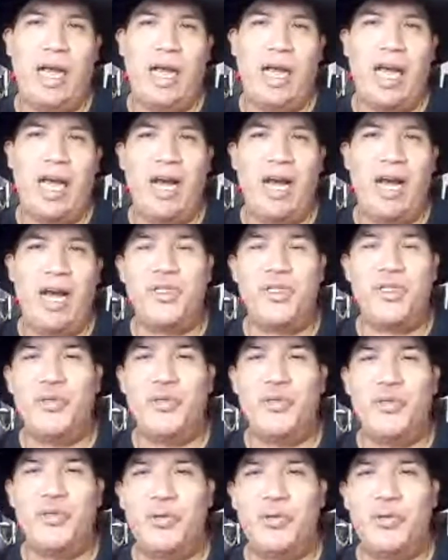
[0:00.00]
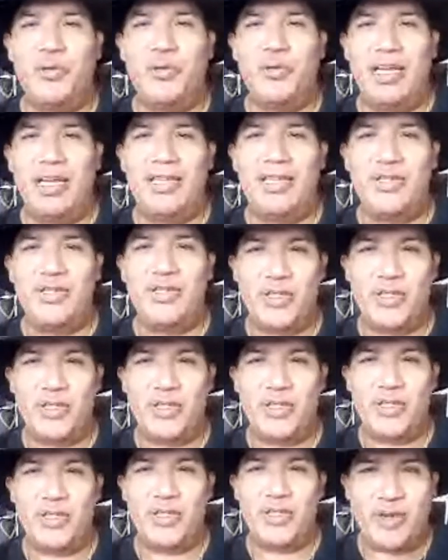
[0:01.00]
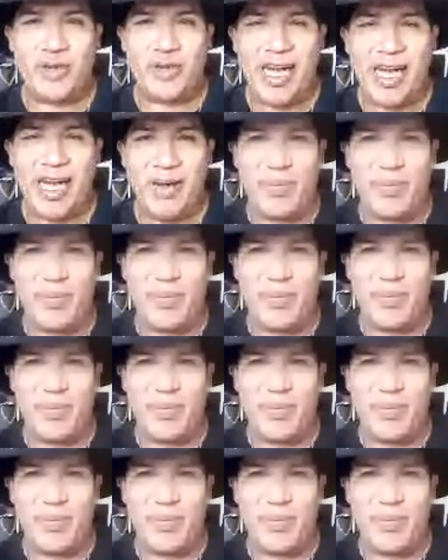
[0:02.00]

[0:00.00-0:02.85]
How would you describe